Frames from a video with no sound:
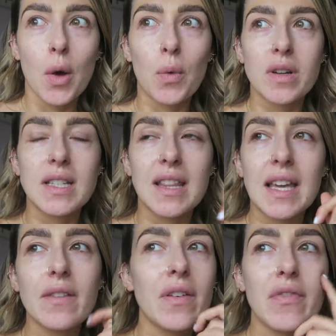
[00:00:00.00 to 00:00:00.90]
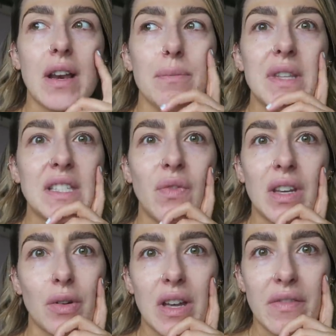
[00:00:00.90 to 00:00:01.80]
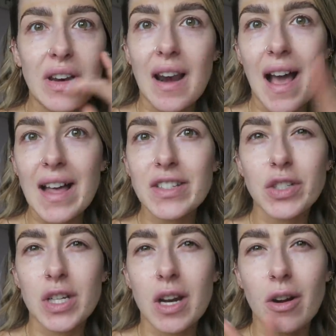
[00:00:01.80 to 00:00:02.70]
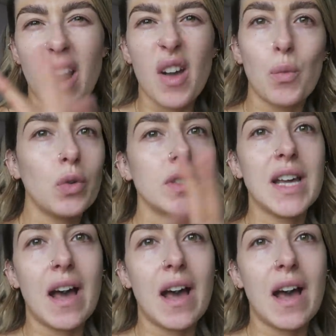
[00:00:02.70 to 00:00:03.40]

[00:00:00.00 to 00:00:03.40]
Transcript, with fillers: Whereas I think if I filmed this video even last year, I wouldn't